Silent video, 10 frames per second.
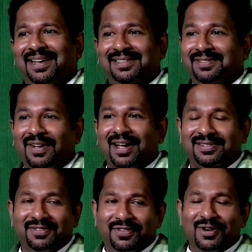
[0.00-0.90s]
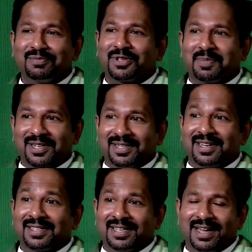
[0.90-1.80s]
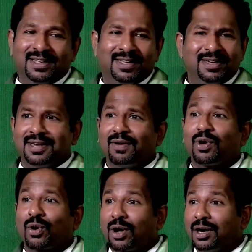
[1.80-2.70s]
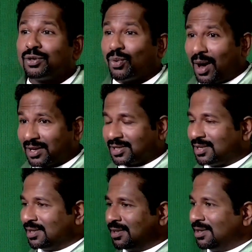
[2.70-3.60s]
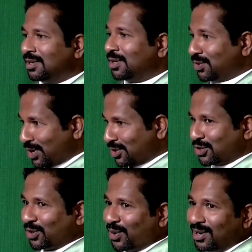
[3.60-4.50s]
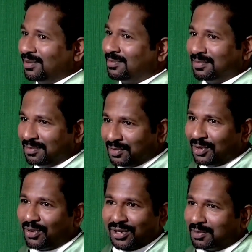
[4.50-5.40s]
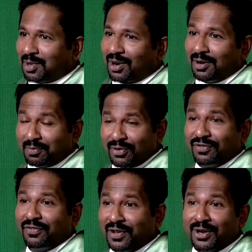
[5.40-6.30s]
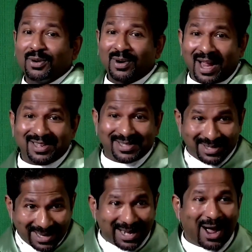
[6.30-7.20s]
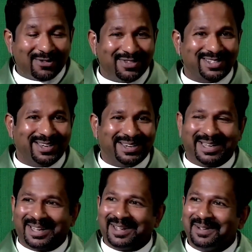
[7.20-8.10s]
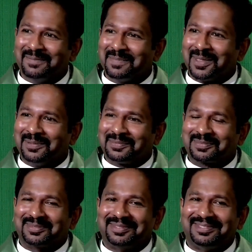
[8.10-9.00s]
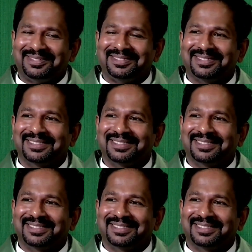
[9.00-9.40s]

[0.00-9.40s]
As the firm's president said, it never occurred to us to install those burglar-proof window glass in our facility.